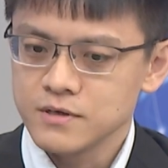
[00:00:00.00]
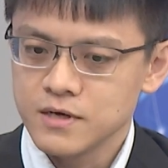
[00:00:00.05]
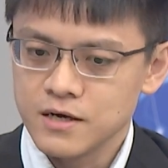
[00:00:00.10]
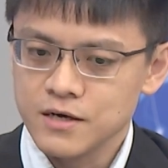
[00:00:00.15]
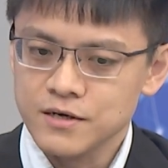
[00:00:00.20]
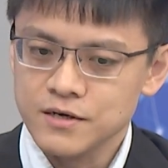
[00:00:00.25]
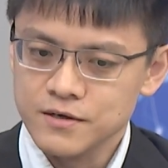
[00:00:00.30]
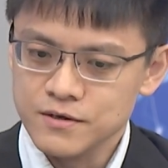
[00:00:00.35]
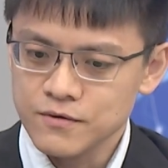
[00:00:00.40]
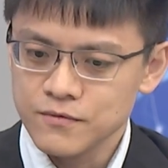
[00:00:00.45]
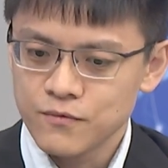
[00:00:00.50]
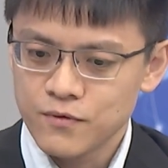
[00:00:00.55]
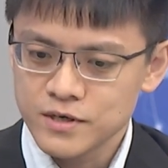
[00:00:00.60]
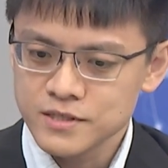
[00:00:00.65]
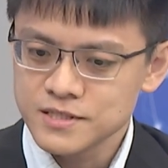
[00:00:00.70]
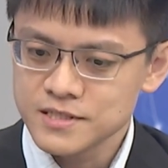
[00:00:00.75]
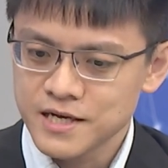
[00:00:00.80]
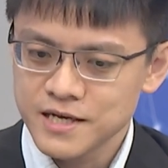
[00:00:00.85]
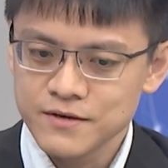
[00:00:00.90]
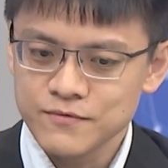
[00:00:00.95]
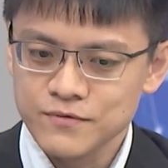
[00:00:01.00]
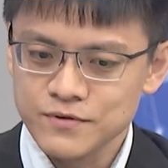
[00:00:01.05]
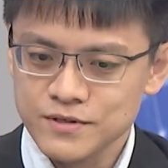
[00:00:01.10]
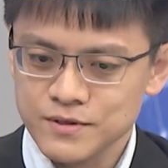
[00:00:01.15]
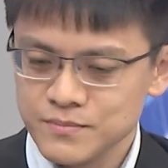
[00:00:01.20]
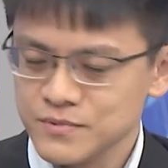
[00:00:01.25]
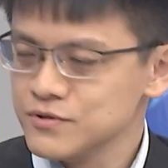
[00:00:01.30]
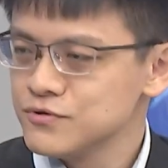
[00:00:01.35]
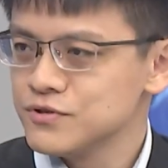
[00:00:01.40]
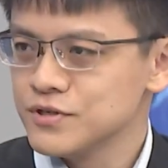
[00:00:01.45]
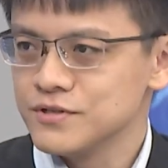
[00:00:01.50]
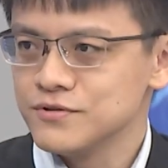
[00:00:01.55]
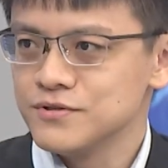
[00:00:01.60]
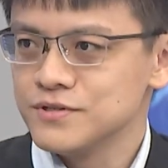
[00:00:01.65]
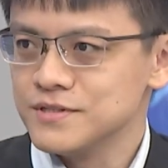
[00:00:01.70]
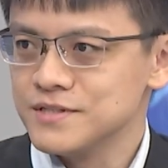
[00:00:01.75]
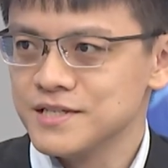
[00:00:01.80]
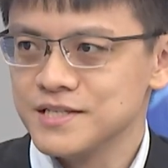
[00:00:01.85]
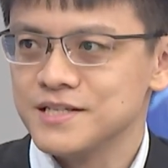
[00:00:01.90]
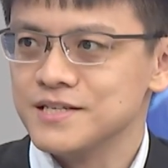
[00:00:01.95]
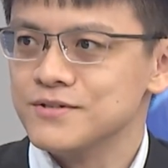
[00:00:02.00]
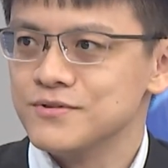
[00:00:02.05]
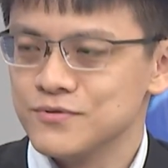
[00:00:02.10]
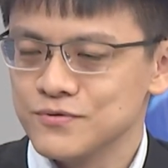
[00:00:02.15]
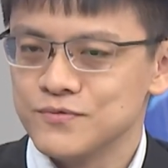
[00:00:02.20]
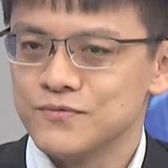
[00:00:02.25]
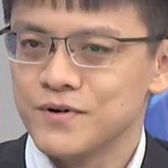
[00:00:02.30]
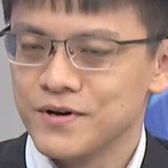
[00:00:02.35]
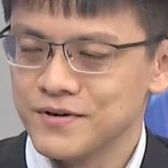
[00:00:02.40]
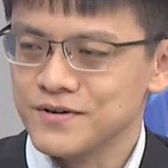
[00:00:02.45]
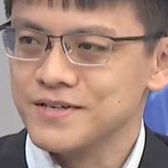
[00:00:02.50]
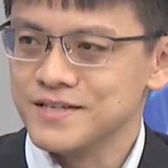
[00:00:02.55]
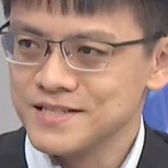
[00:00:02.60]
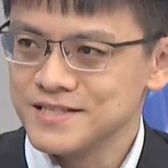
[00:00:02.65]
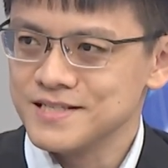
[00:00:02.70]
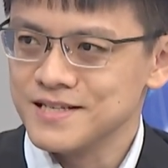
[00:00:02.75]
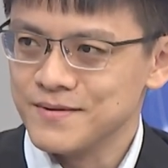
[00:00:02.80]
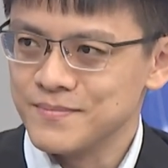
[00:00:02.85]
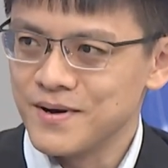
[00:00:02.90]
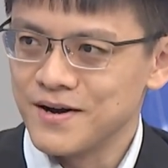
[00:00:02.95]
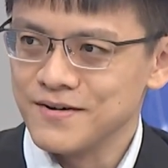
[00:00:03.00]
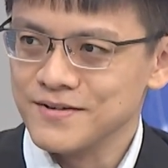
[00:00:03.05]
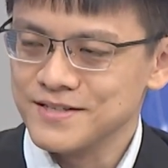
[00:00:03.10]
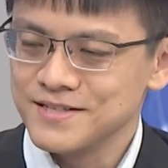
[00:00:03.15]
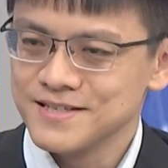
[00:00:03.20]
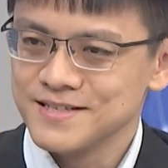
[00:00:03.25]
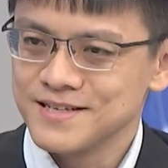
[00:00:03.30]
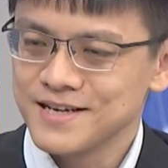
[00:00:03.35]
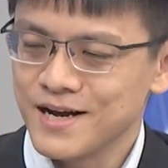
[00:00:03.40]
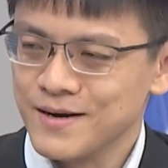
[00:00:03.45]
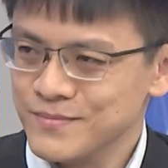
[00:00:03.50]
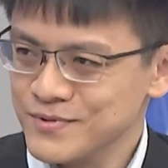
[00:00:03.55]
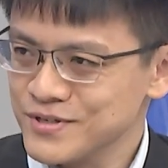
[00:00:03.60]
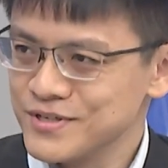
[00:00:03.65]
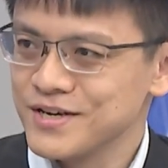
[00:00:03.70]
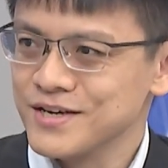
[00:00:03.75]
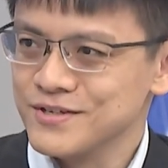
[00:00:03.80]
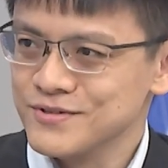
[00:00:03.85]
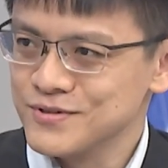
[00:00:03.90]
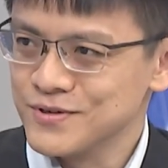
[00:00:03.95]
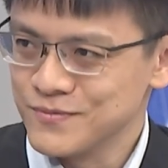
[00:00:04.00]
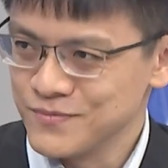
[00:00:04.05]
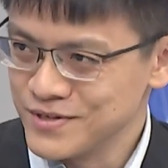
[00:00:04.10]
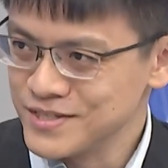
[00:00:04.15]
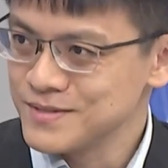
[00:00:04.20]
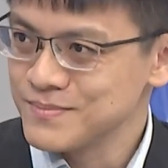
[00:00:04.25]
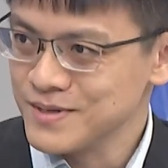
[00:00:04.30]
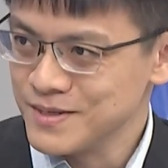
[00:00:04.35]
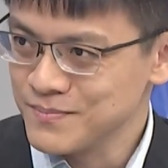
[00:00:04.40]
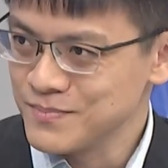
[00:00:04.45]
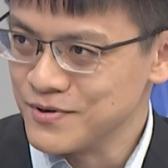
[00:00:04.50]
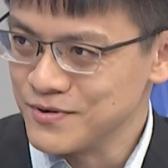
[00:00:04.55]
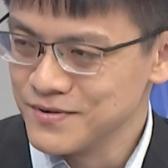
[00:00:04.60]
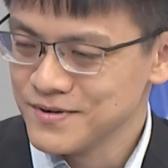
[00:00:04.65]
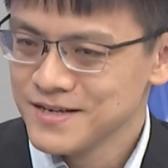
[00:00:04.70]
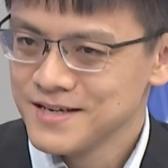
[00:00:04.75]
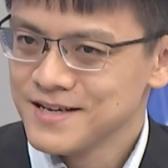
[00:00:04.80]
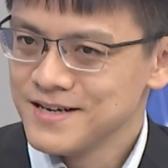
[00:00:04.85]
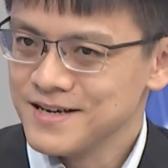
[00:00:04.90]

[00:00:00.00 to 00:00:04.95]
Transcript: What Tsai Ing-wen administration didn't do well is about communication with people.